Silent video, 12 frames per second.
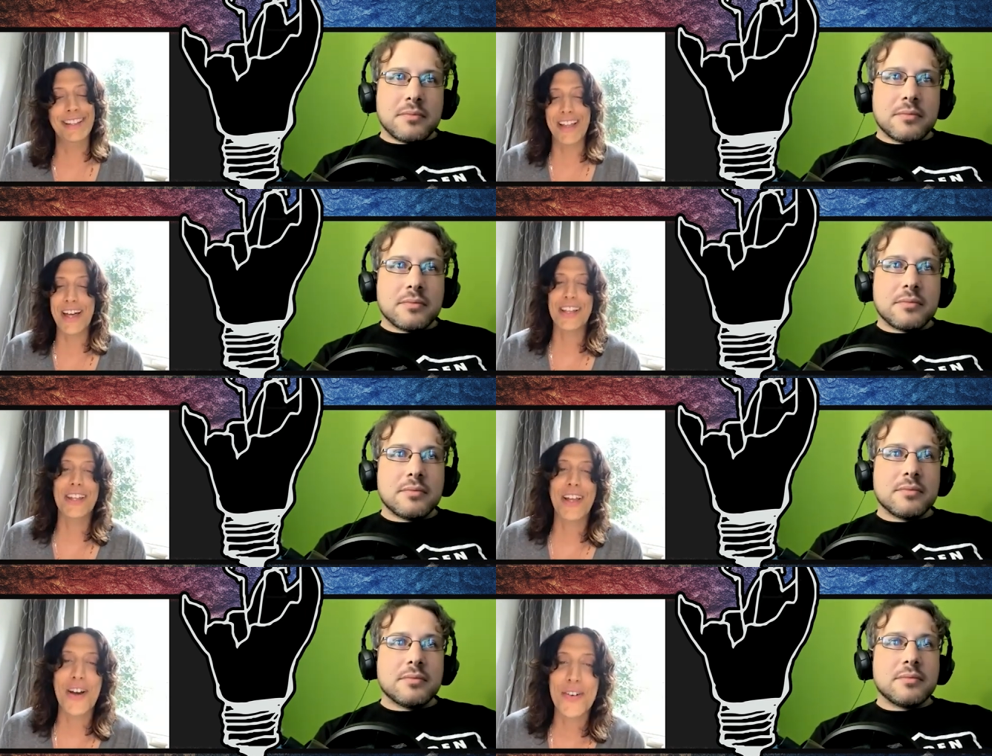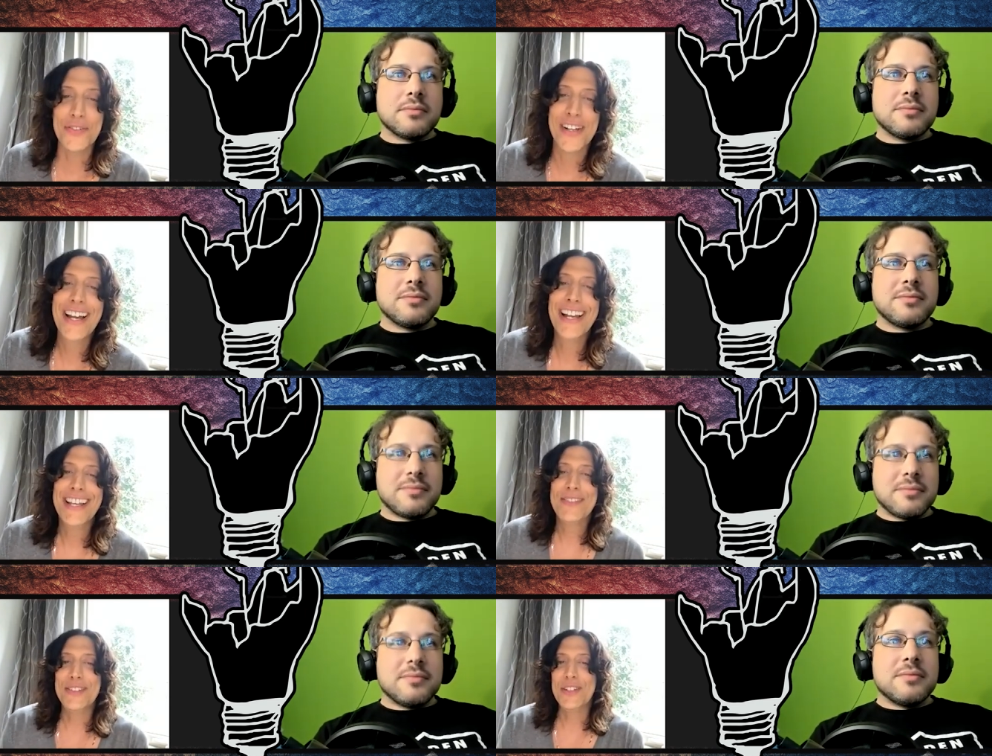Speaker 1: a lot of love,
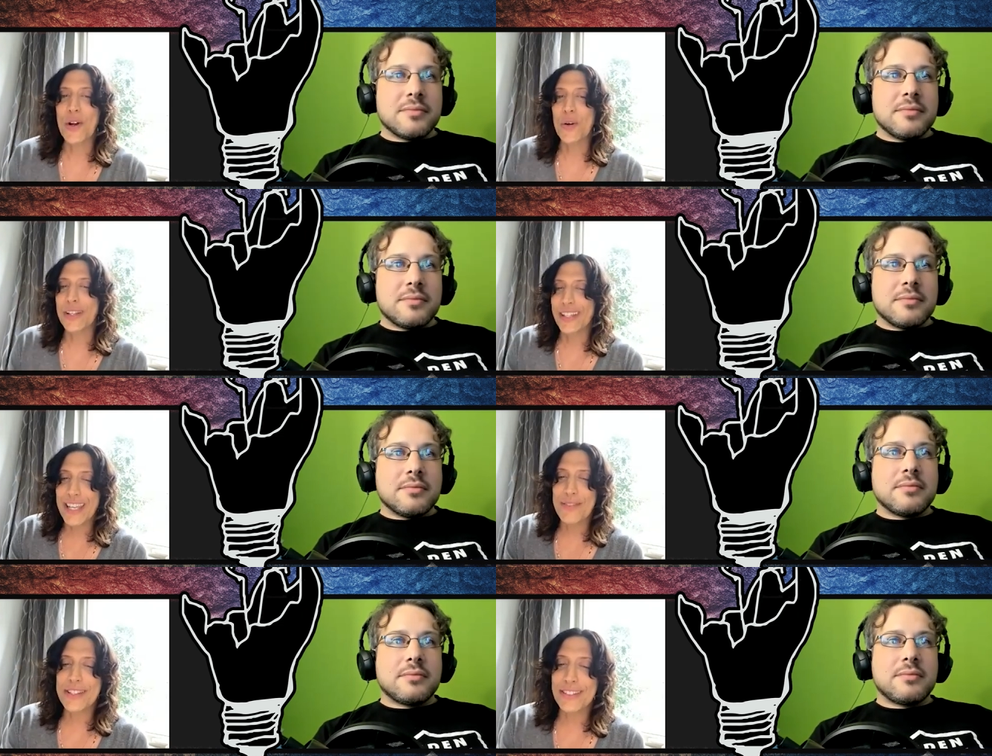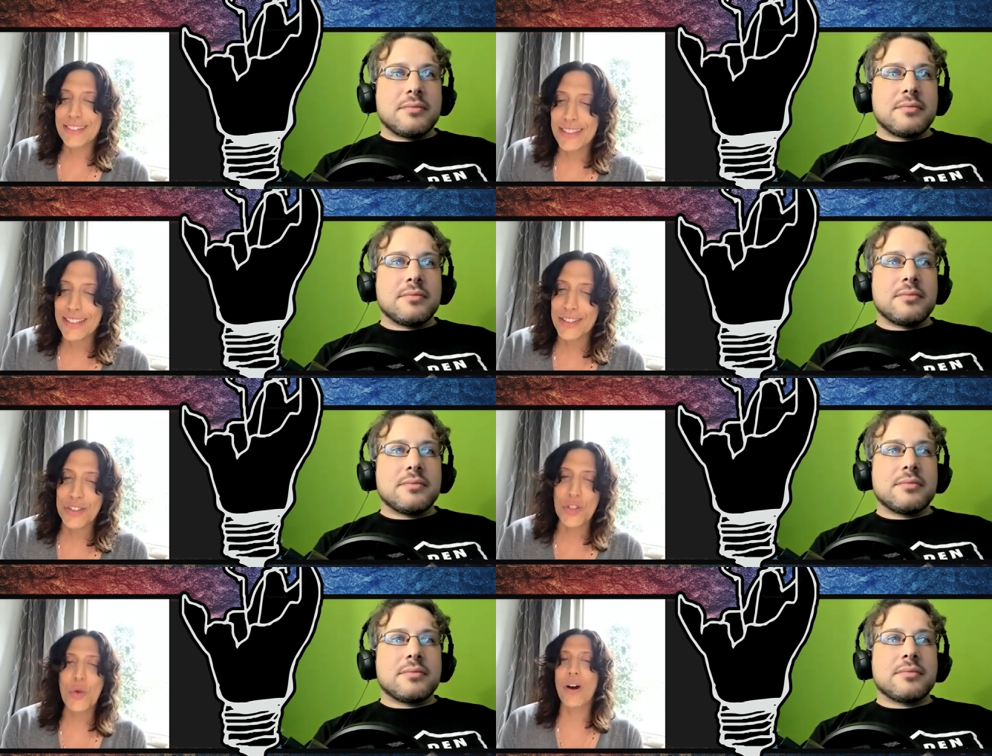you know, like even the little
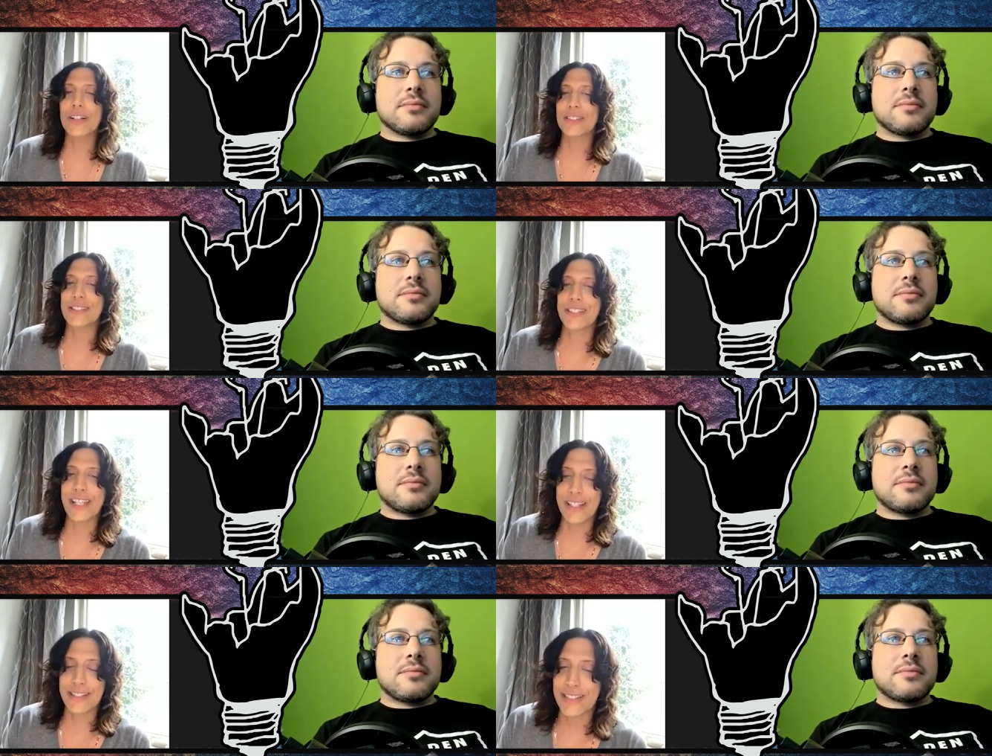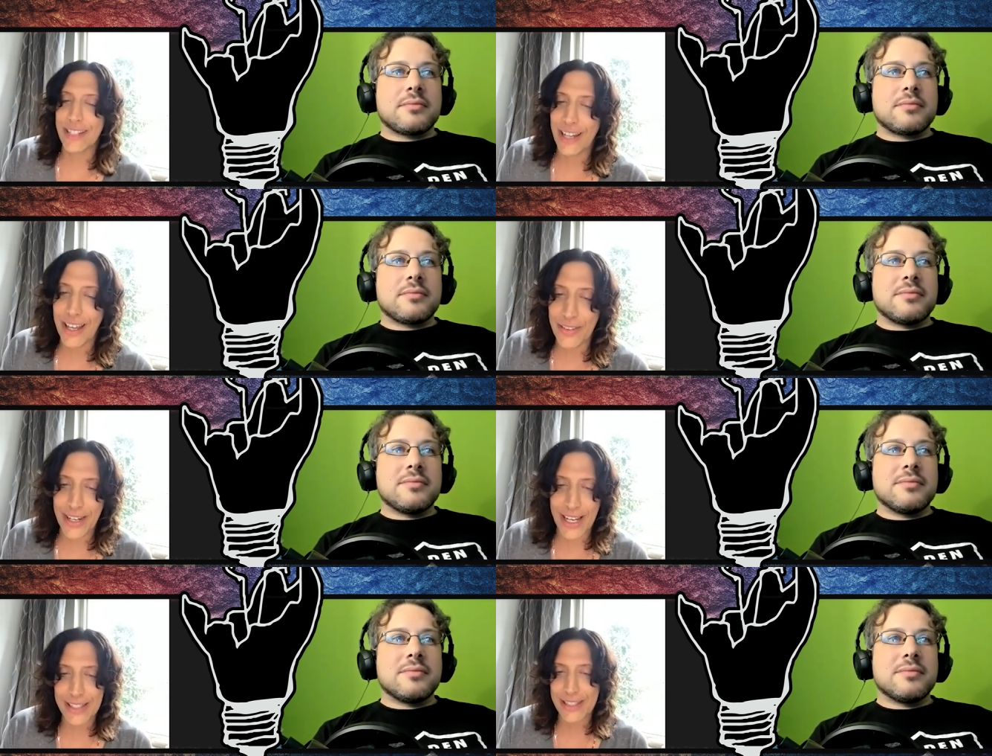nuanced things that
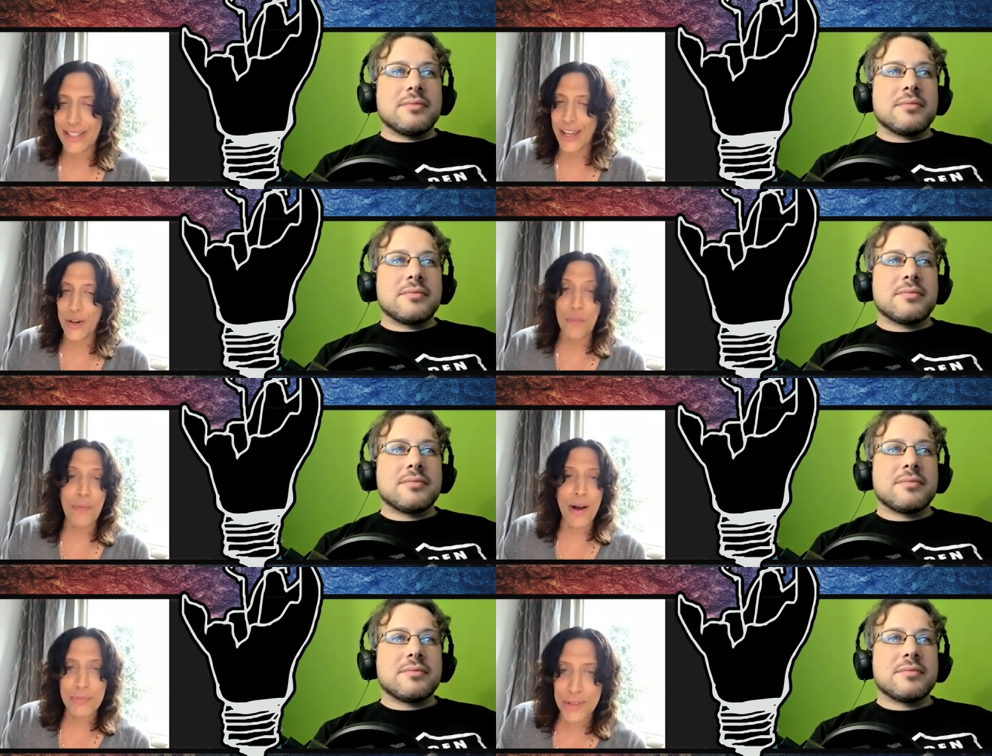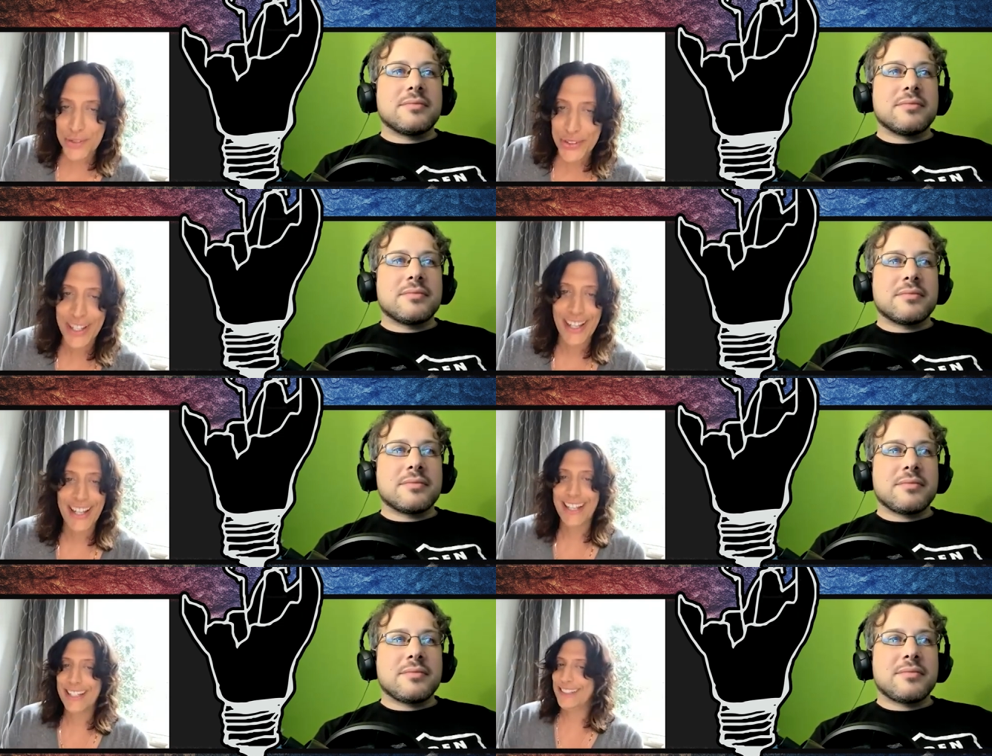that I said or mumbled,
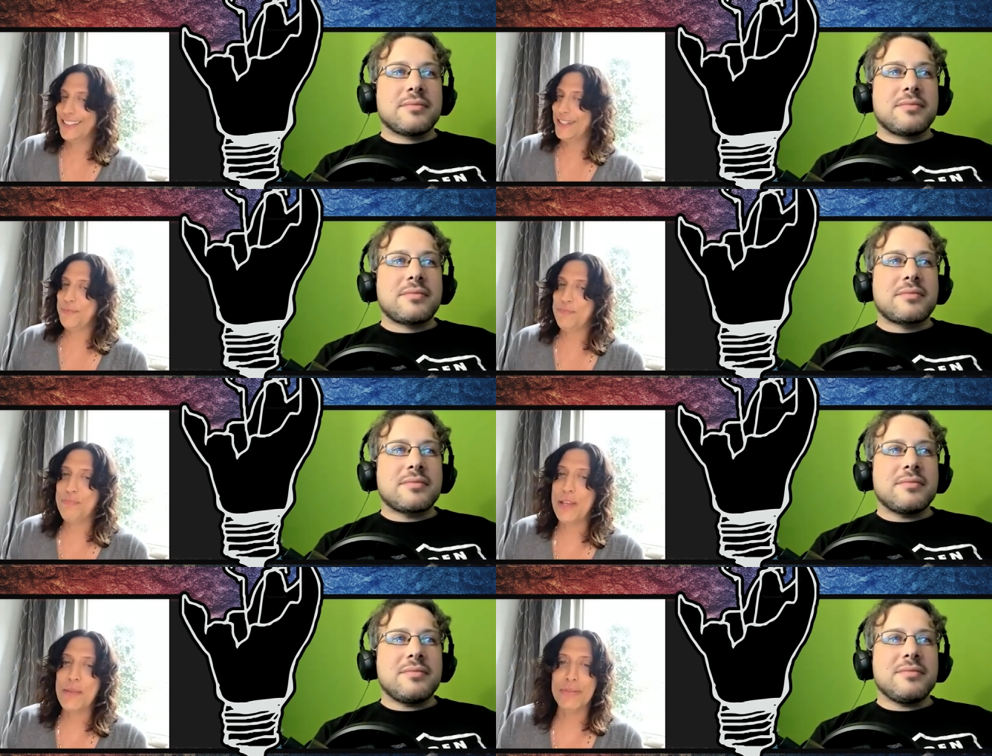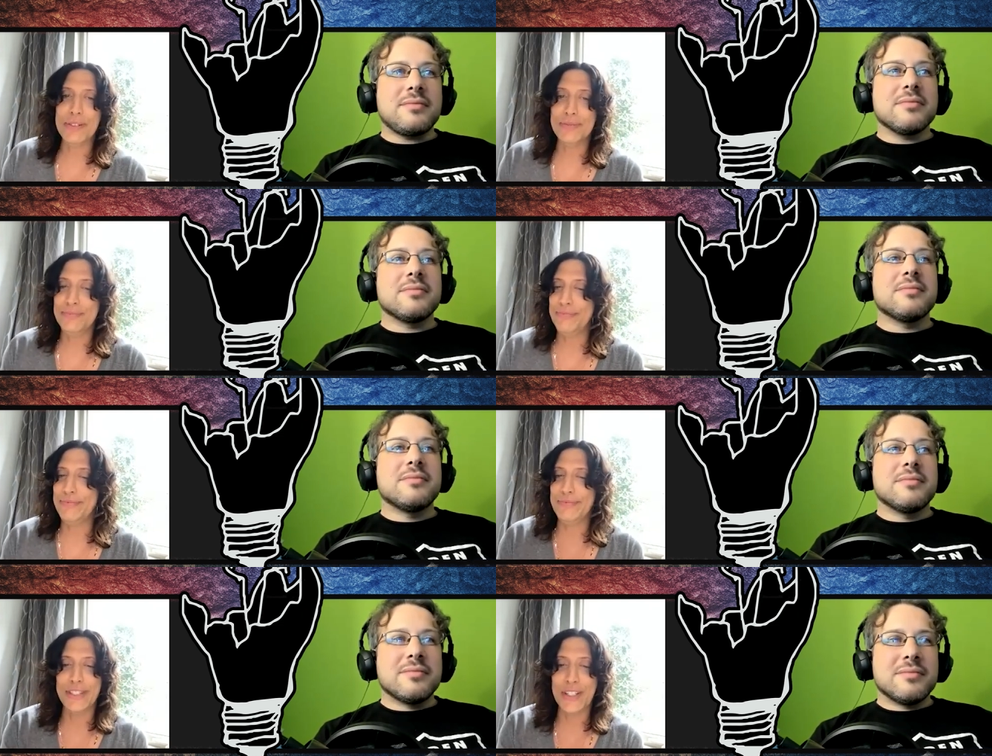people
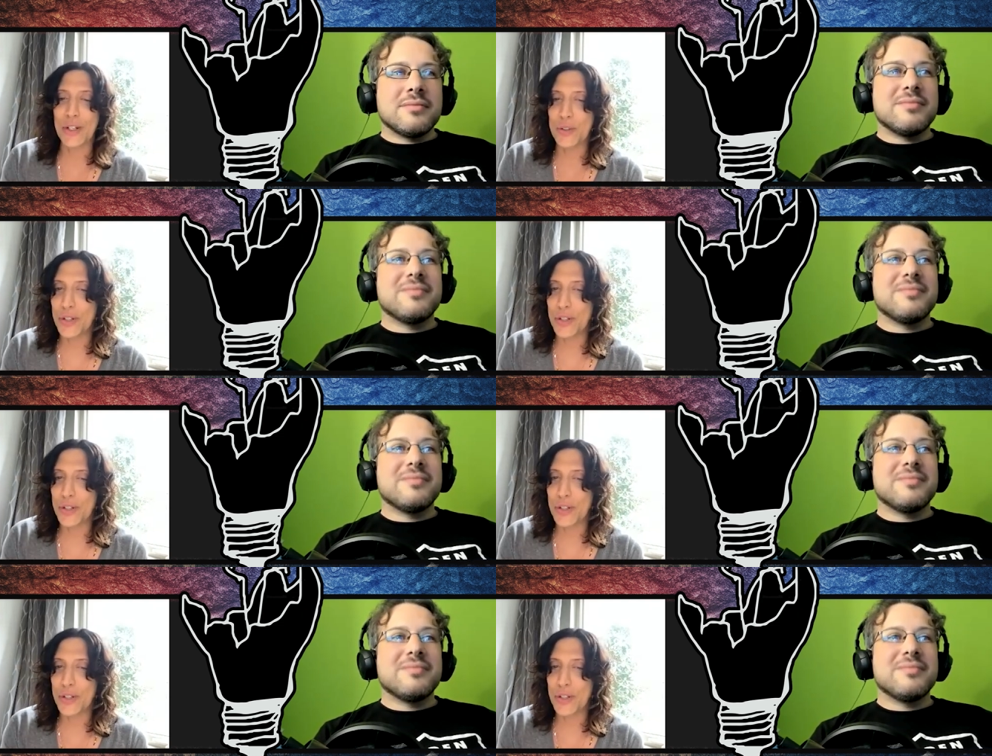you know